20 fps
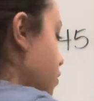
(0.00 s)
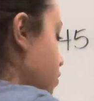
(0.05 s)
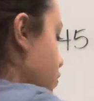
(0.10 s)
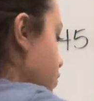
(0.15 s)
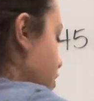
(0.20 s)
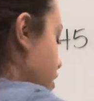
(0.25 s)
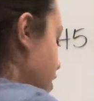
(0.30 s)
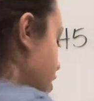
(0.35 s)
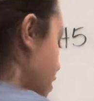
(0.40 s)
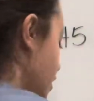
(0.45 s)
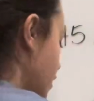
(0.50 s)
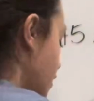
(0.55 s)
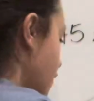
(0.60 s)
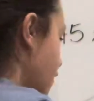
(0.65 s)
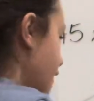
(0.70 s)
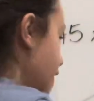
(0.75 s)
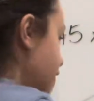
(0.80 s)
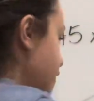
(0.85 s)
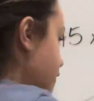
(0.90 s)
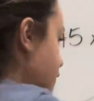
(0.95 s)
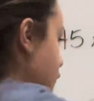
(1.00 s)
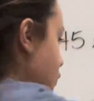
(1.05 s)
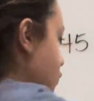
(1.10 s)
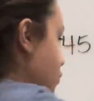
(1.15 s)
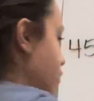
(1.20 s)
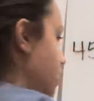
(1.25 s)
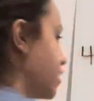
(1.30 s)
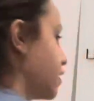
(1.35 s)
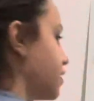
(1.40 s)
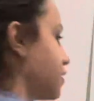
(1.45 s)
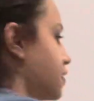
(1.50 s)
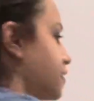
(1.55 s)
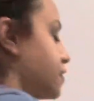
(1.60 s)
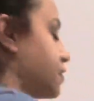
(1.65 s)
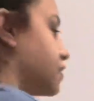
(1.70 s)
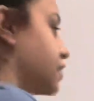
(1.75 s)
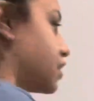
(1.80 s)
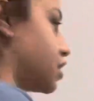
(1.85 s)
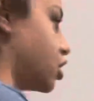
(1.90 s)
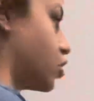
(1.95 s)
3, 4.
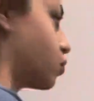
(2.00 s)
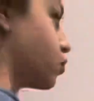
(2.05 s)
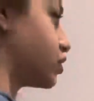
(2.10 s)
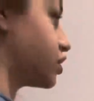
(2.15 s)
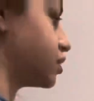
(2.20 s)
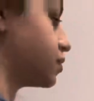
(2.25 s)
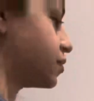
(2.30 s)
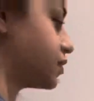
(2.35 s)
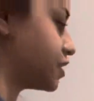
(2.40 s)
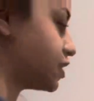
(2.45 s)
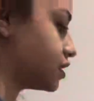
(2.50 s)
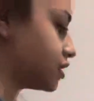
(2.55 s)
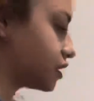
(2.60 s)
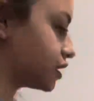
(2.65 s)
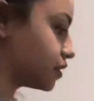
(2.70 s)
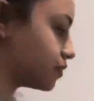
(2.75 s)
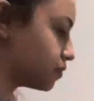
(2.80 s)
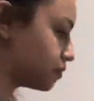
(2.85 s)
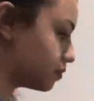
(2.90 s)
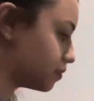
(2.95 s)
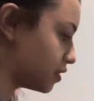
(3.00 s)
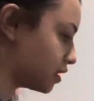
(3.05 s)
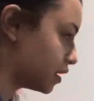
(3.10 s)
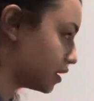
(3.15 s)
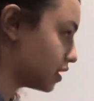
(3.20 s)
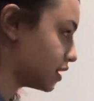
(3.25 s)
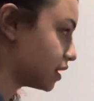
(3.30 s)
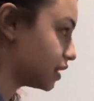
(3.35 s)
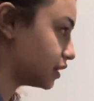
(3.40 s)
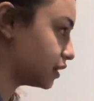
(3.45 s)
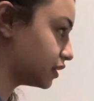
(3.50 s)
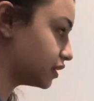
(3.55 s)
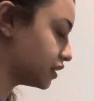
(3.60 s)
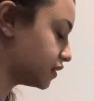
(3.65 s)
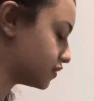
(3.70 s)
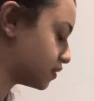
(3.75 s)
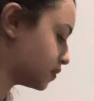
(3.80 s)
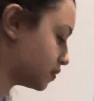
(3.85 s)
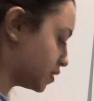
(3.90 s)
Then our ones place, you're gonna leave some